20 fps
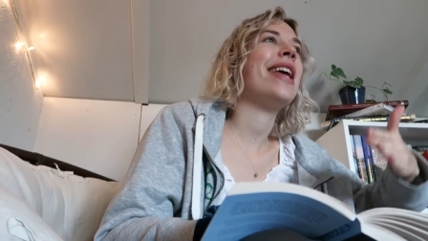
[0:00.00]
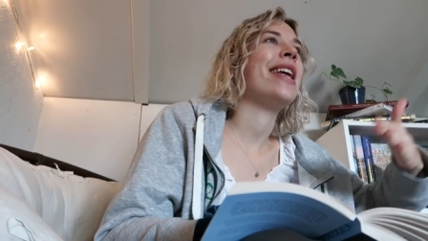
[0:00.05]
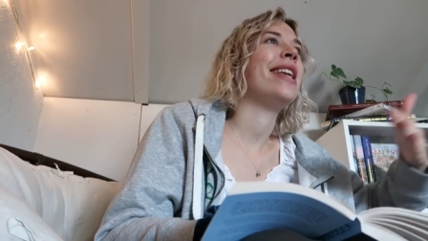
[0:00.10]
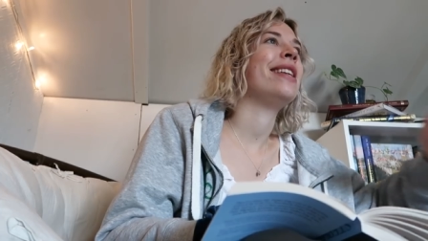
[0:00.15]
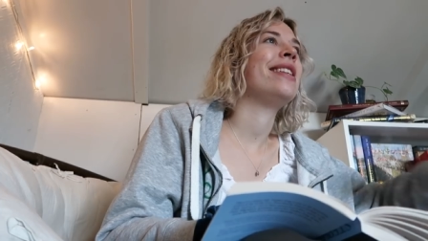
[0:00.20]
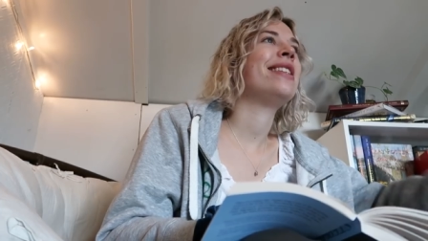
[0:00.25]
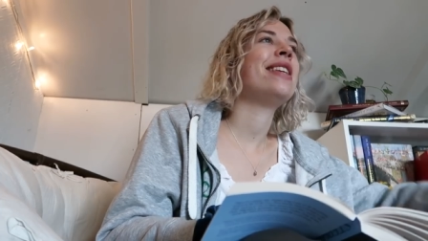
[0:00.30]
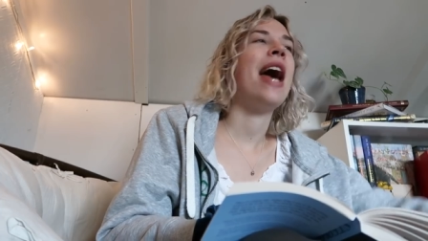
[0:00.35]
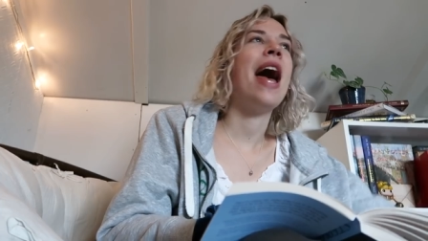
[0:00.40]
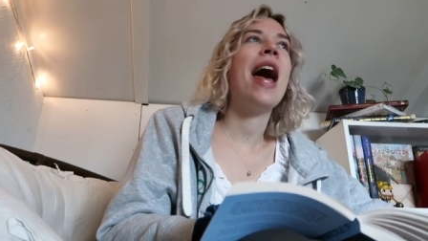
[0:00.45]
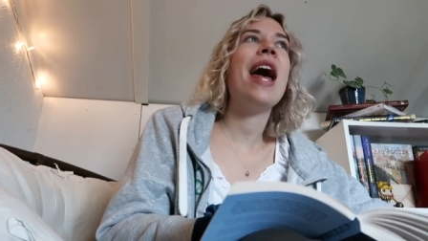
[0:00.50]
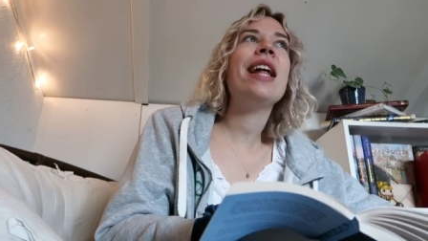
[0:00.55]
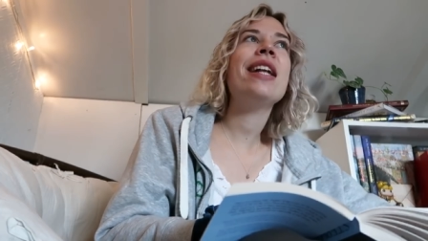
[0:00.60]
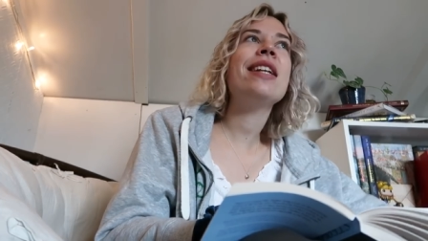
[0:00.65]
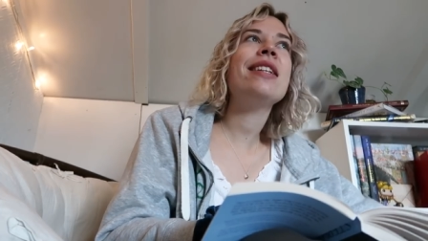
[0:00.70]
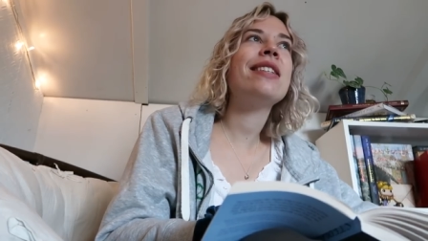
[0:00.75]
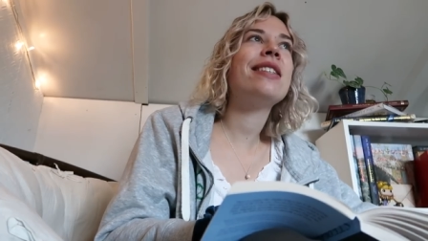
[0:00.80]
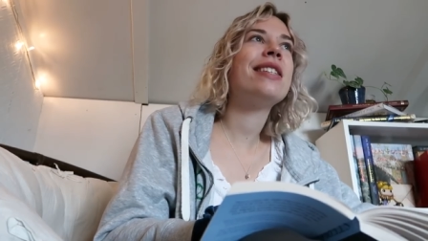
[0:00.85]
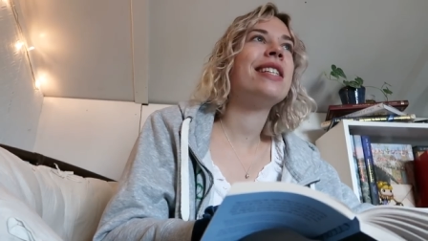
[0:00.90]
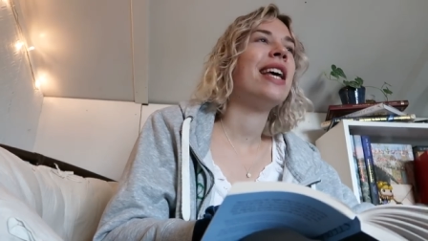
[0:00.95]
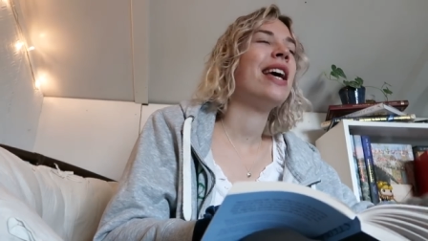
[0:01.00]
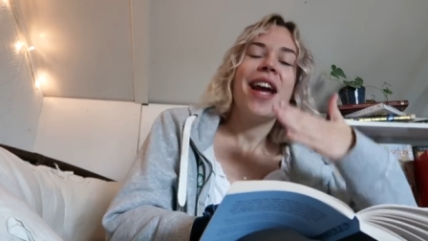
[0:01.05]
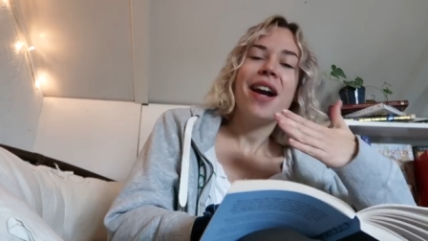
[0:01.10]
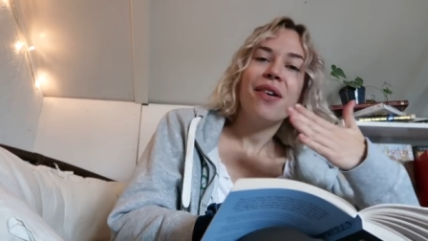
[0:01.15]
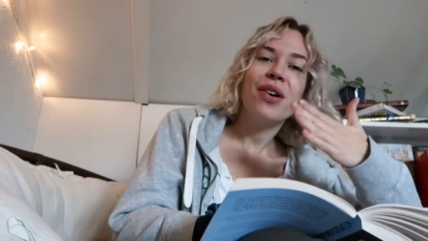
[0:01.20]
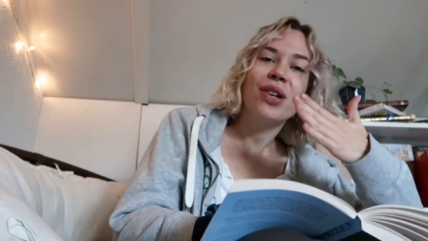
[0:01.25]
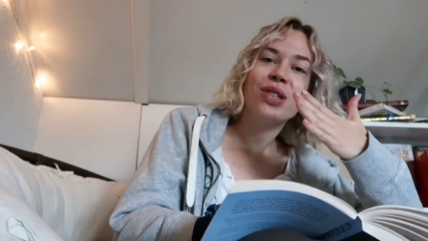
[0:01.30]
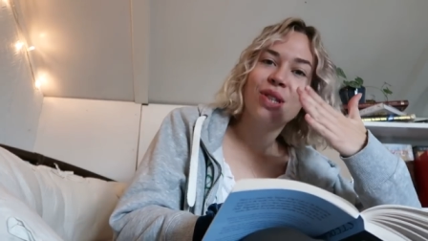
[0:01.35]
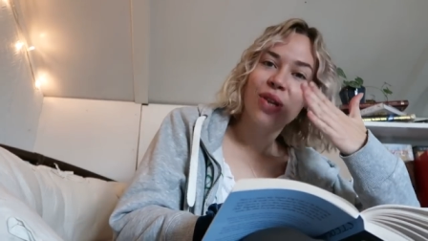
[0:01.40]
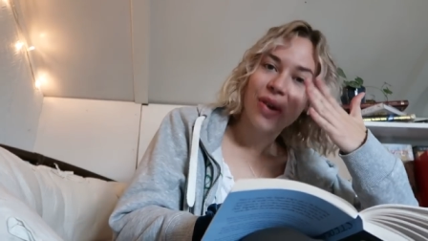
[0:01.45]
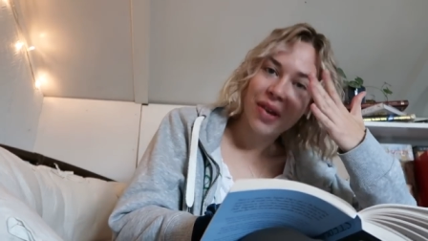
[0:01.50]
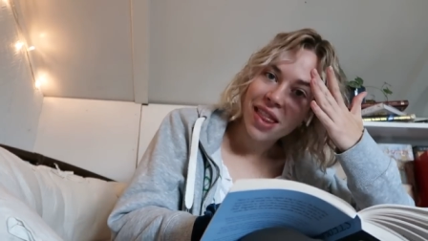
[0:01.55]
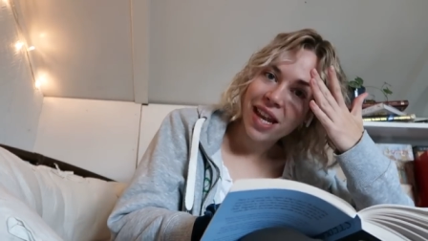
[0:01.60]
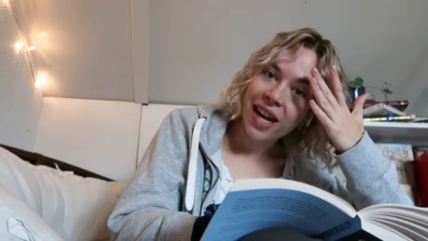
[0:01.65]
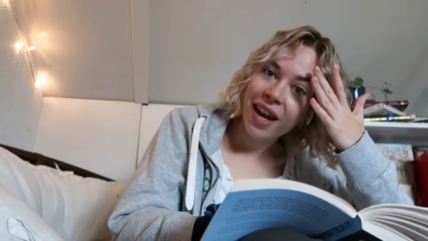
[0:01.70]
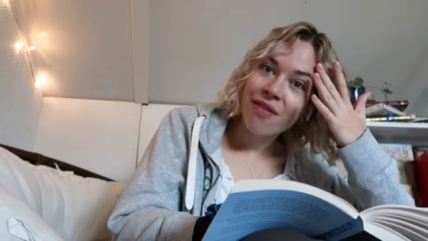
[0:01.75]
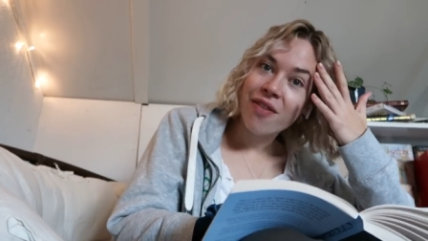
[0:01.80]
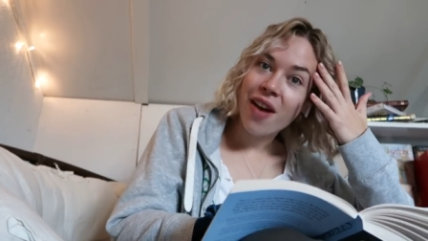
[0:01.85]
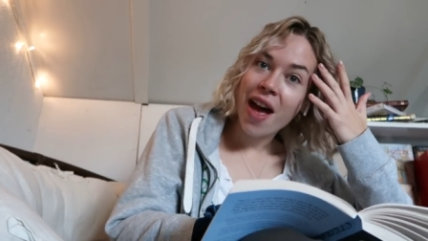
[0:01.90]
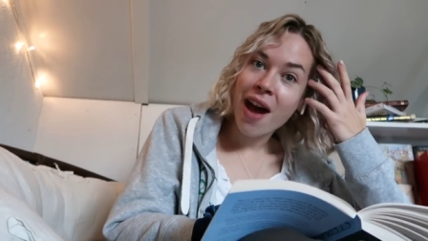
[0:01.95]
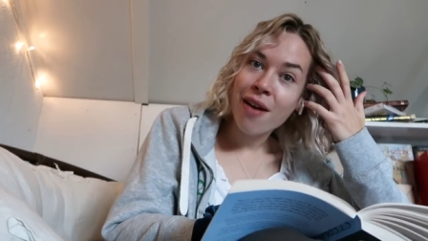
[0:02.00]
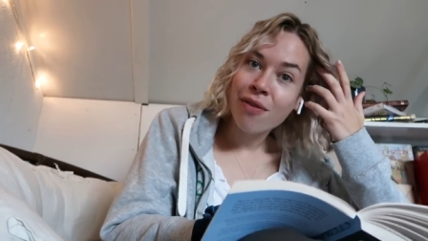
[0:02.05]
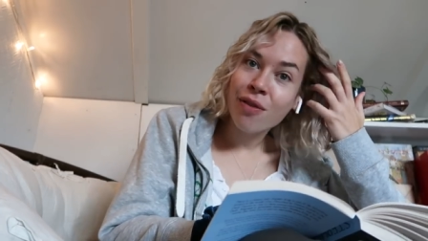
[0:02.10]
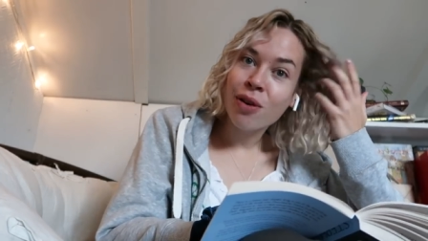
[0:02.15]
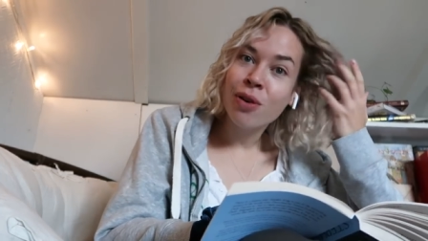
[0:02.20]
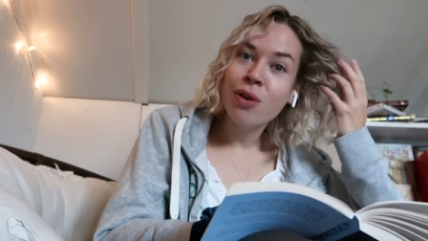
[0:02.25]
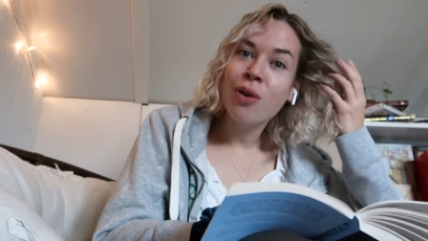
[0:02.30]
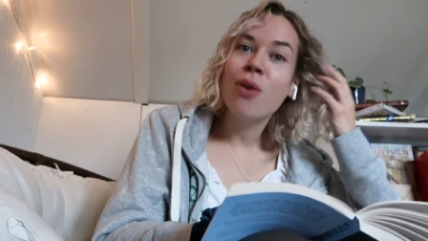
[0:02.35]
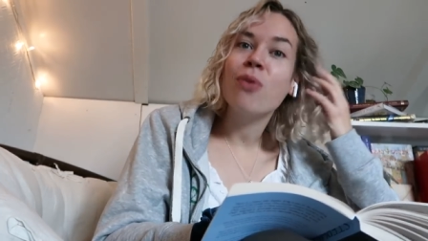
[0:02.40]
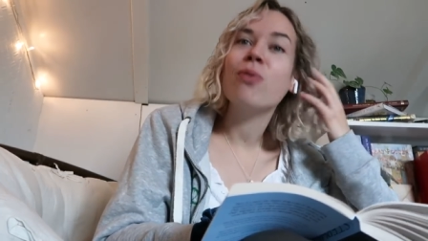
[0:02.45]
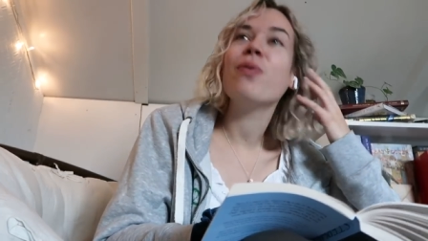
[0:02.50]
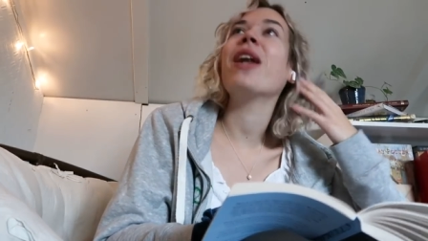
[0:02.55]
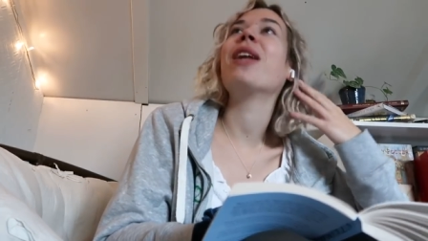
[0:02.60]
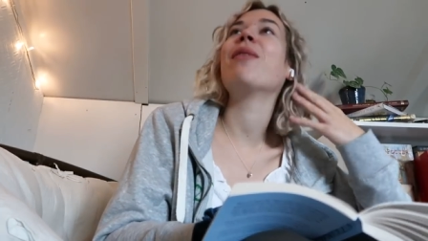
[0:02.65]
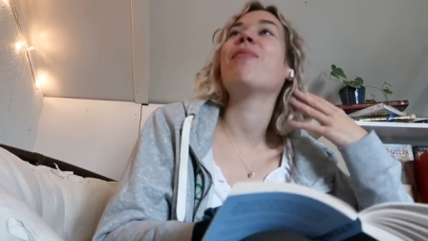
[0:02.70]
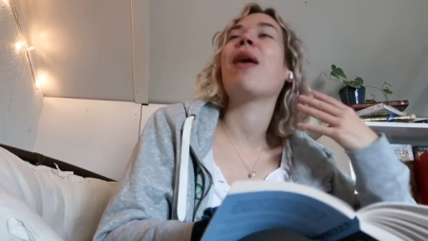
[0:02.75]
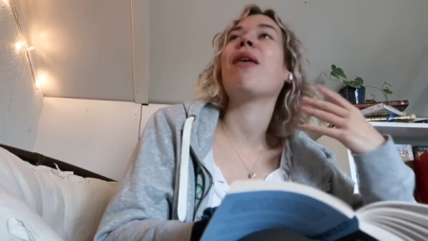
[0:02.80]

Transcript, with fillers: intense character that I've ever read